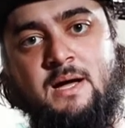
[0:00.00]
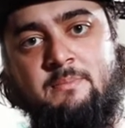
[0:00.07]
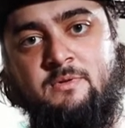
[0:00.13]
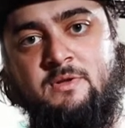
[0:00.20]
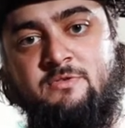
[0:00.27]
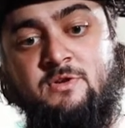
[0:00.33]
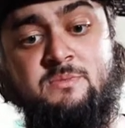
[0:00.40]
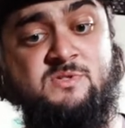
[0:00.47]
I
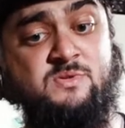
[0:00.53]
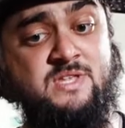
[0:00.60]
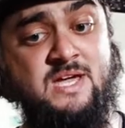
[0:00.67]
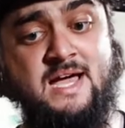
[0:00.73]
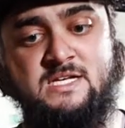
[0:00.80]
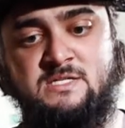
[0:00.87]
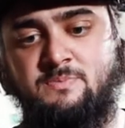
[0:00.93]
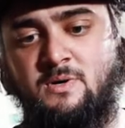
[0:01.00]
believe it comes with
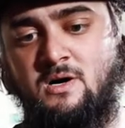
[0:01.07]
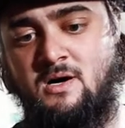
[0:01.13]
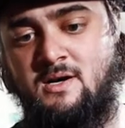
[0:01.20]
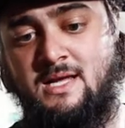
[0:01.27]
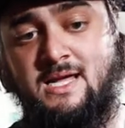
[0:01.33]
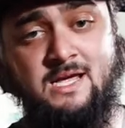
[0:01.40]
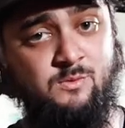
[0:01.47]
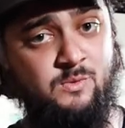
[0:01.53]
the
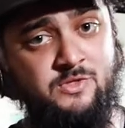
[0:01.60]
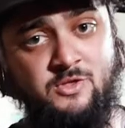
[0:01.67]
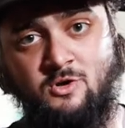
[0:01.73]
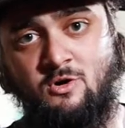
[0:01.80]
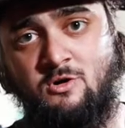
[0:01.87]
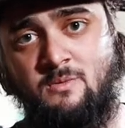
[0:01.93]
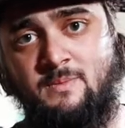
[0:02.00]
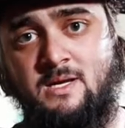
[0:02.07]
S-Pod and with the
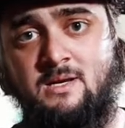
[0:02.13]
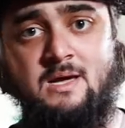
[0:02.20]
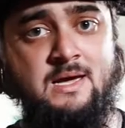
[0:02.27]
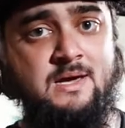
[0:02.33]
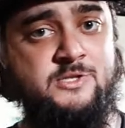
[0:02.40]
Garmin.